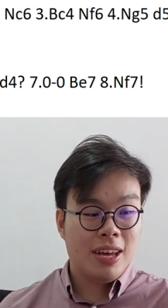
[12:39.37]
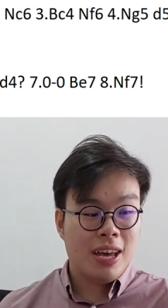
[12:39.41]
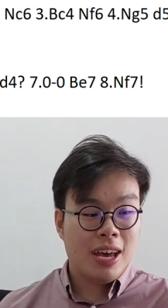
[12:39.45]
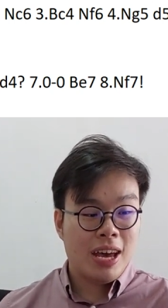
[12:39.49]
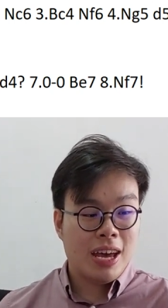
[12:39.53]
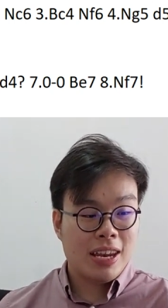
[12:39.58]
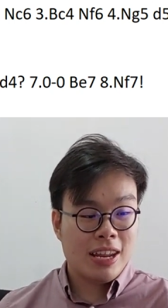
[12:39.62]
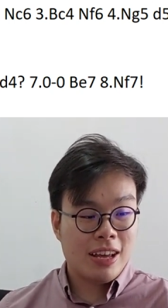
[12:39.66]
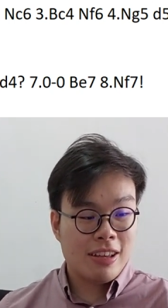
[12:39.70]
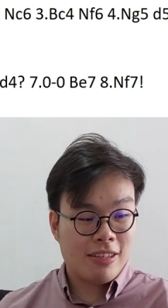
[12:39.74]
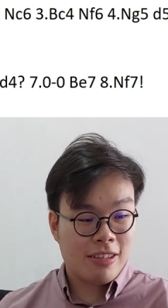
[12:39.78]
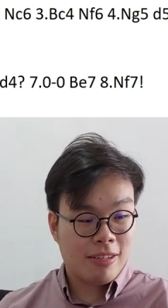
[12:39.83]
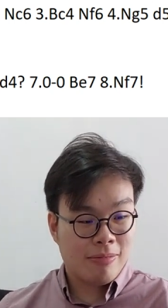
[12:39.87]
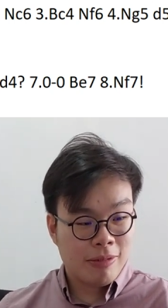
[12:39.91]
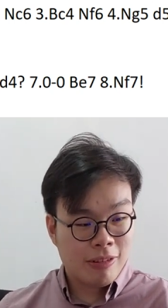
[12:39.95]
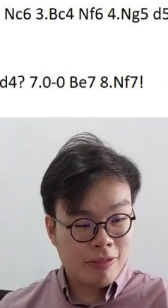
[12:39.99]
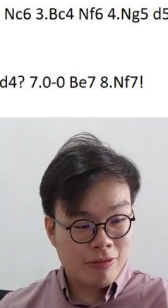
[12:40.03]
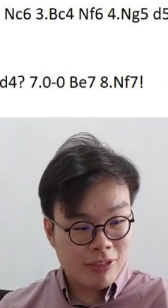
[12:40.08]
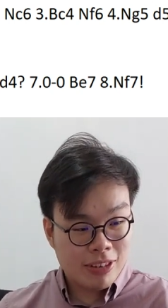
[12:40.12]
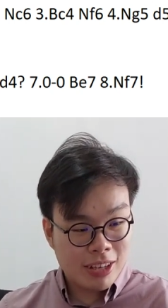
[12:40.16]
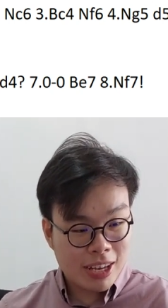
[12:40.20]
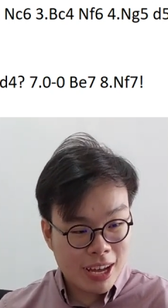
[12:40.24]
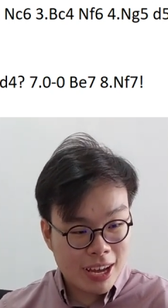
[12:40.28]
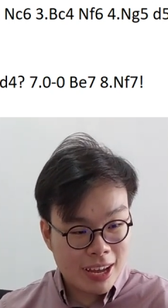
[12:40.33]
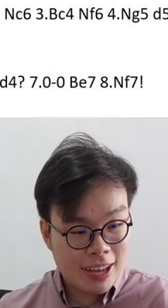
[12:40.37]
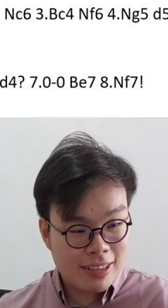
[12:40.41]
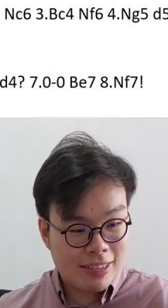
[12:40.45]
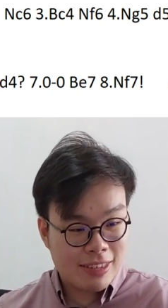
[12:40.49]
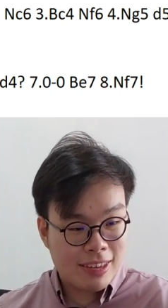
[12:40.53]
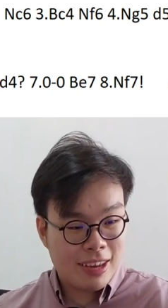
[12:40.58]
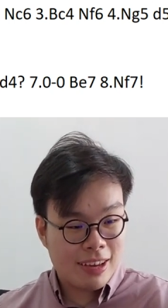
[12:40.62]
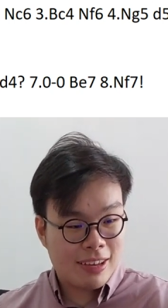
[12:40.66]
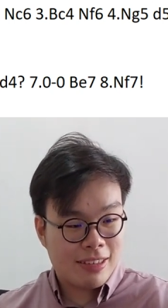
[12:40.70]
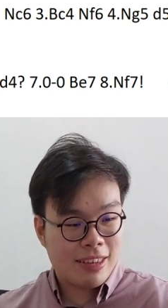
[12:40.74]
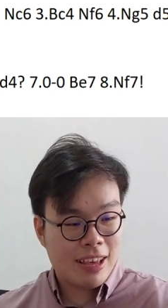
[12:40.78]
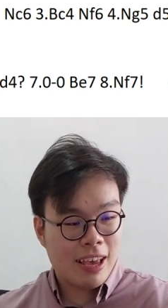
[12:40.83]
and that's the move knight
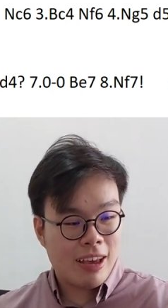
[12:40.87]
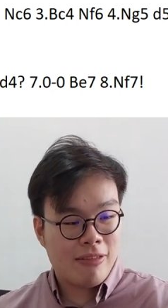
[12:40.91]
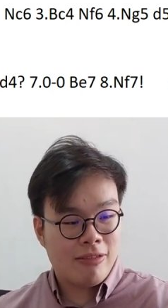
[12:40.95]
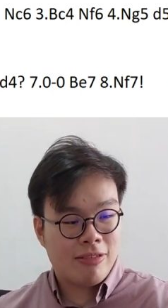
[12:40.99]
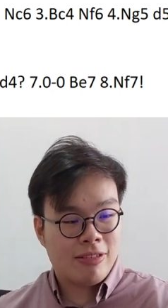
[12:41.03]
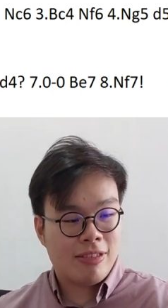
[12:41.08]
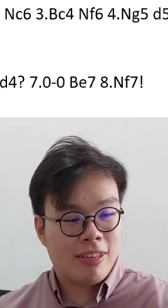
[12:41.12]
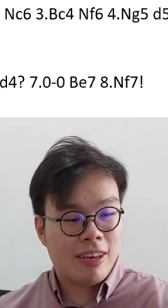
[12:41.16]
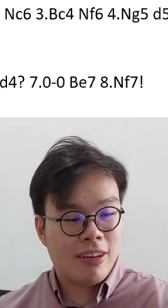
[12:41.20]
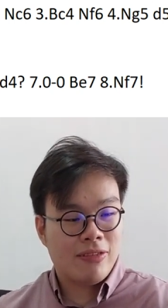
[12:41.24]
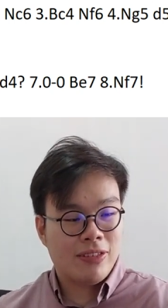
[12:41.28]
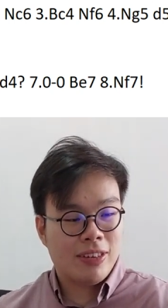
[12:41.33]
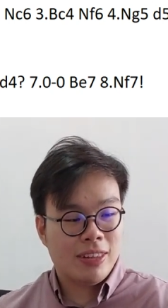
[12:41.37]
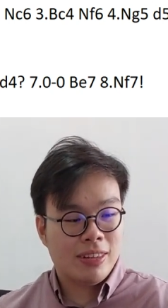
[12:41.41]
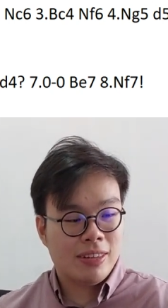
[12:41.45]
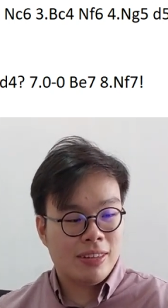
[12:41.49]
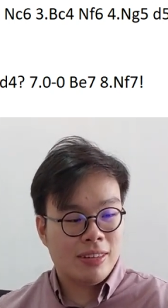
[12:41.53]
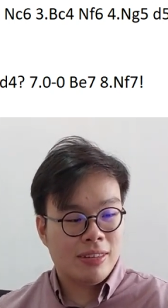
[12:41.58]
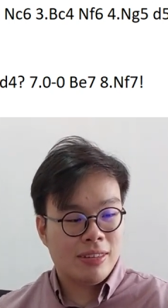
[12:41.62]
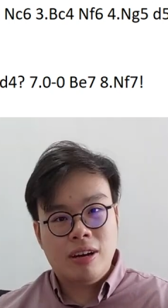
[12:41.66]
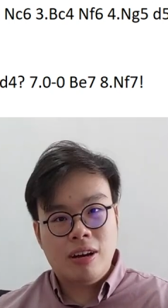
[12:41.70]
takes f7.